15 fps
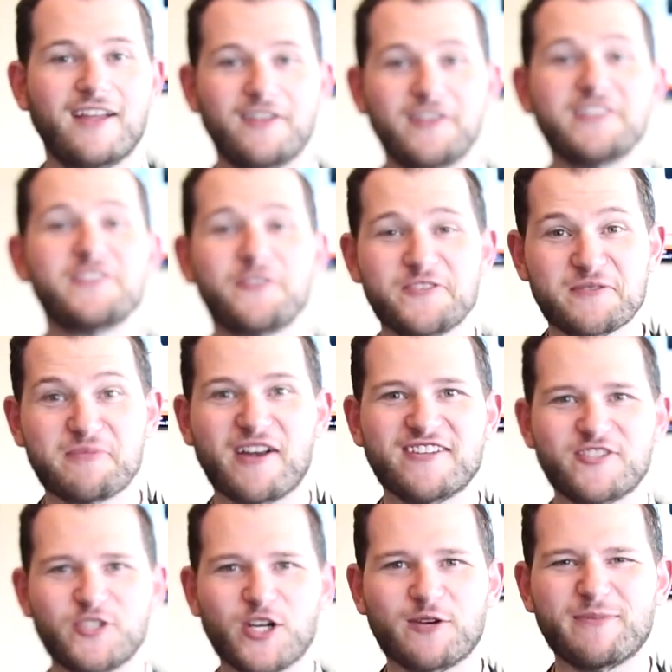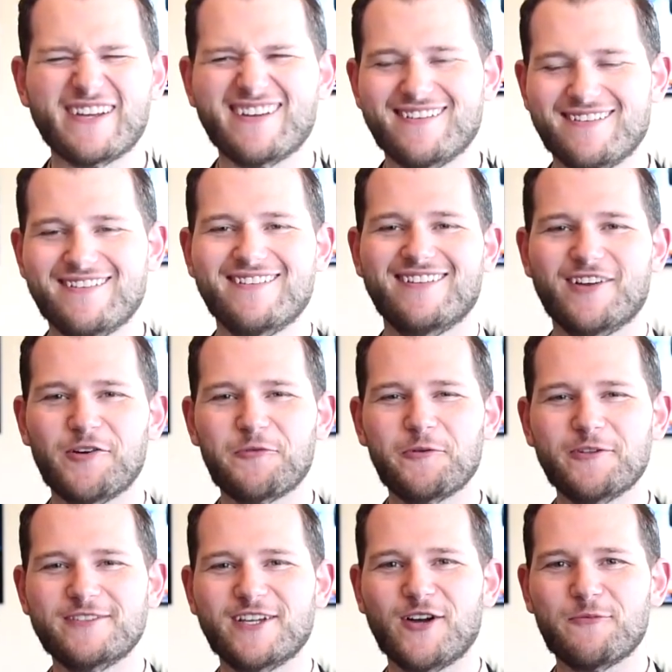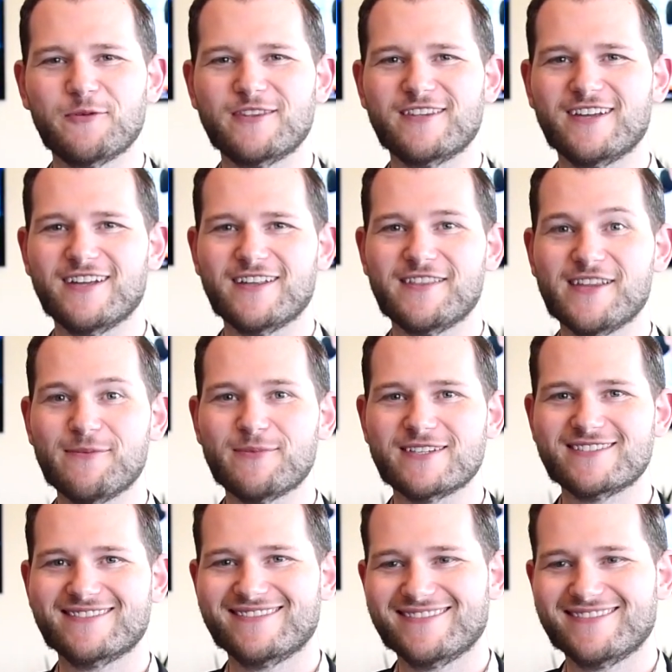Let's go surprise Jeremy. We'll tell him what the theme is.